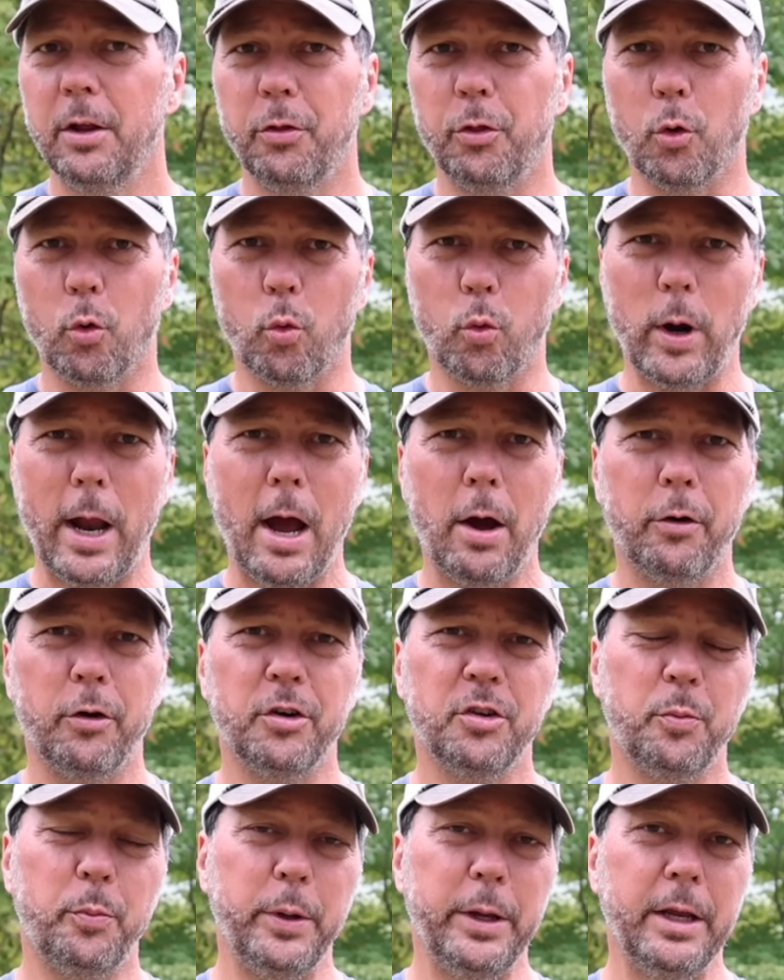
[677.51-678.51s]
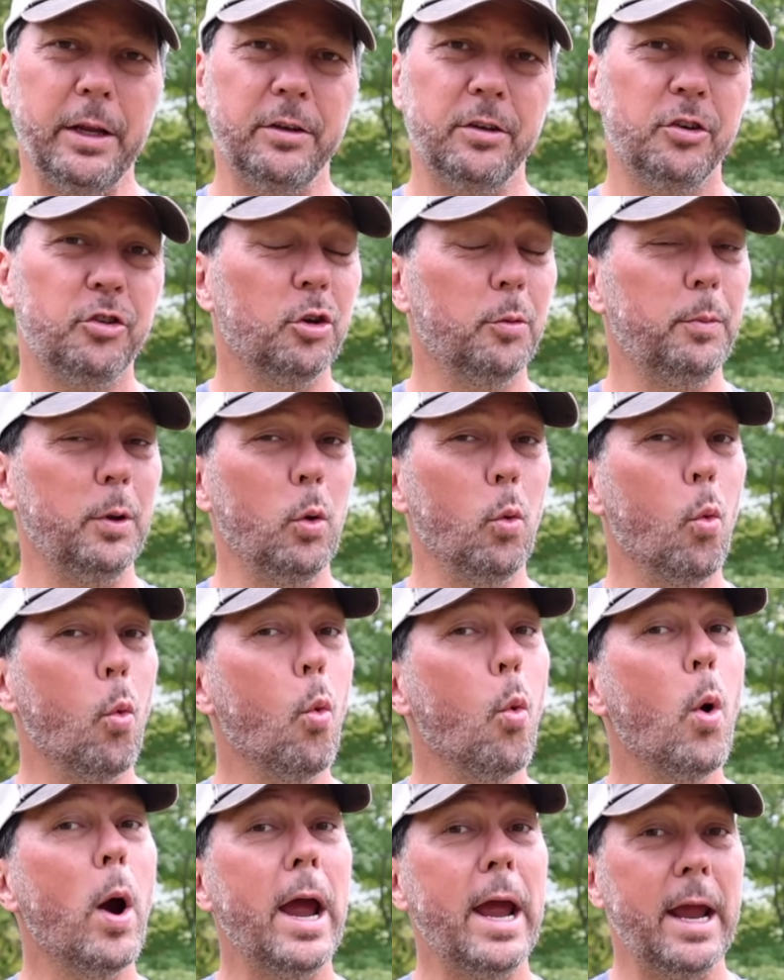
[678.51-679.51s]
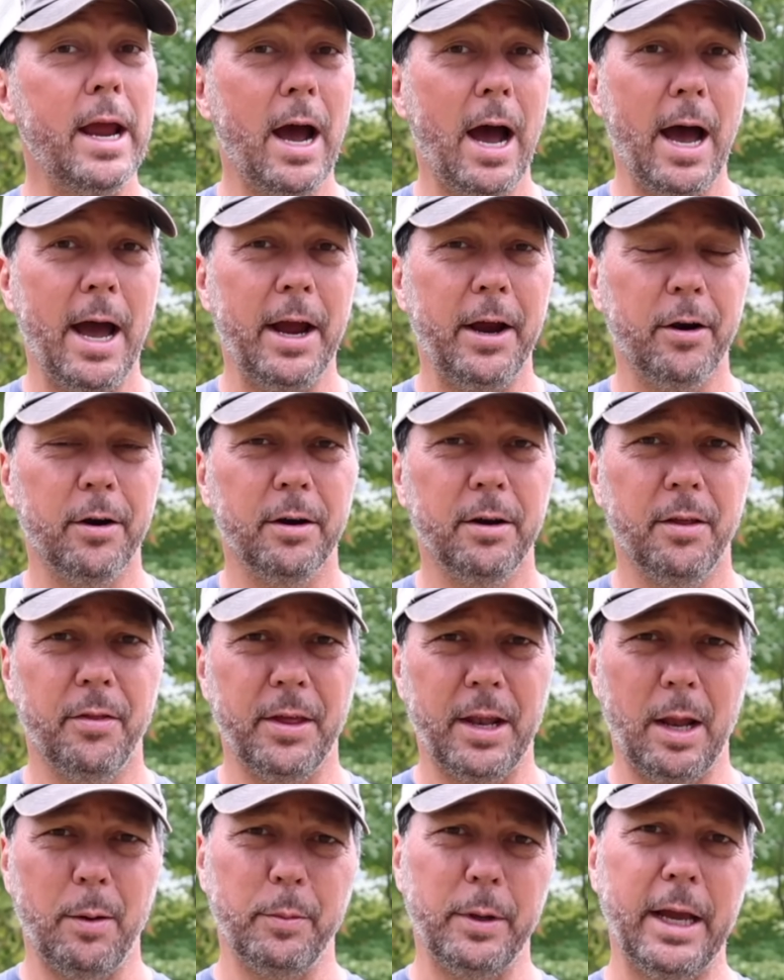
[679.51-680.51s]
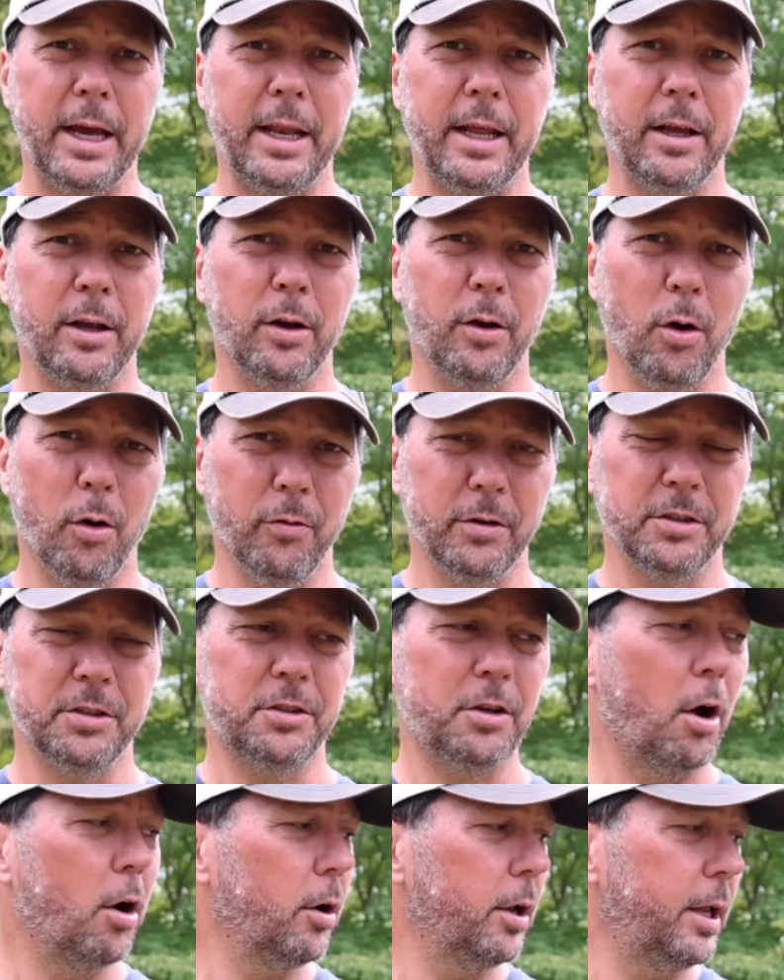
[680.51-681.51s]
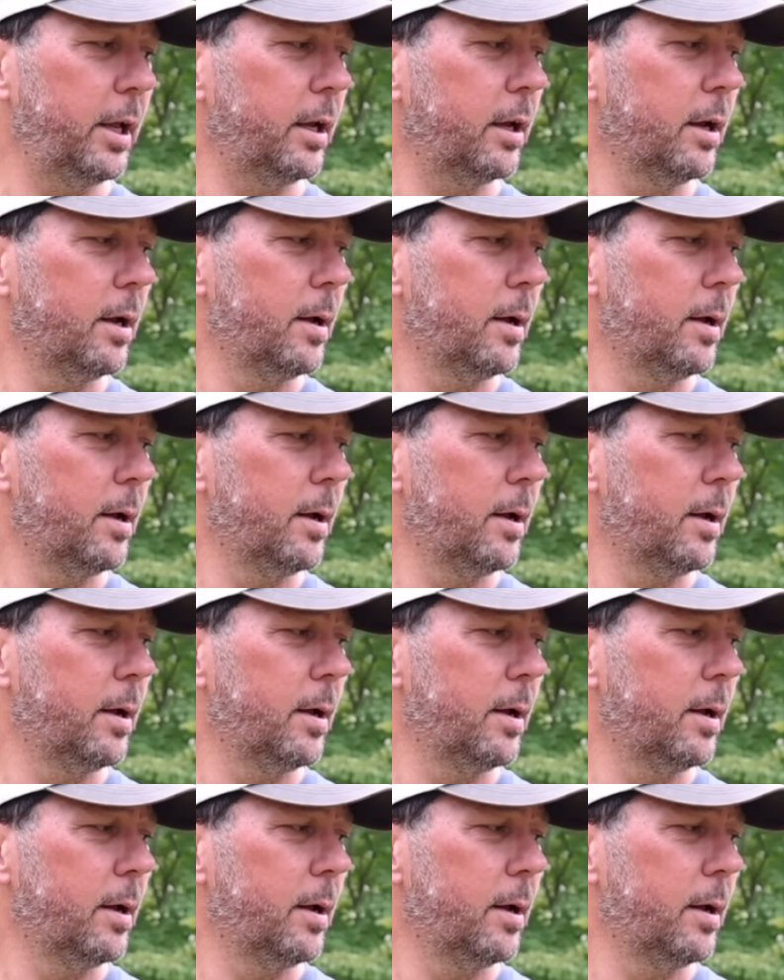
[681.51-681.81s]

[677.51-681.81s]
The router speed should be way higher than I'm getting over Starlink.